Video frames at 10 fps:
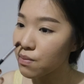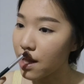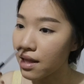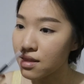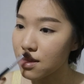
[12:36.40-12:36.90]

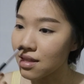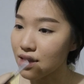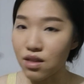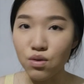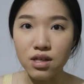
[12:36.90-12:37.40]
blend
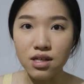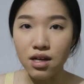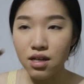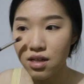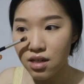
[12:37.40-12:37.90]
gitu aja.
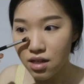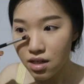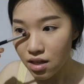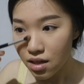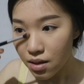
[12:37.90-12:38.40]

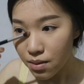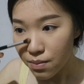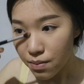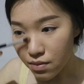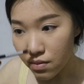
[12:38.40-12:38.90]

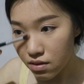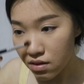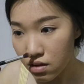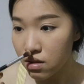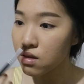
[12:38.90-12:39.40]

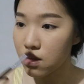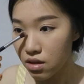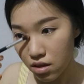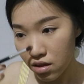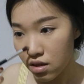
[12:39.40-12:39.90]
Body
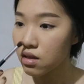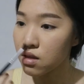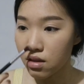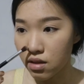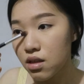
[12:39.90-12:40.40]

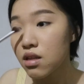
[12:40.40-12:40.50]
else.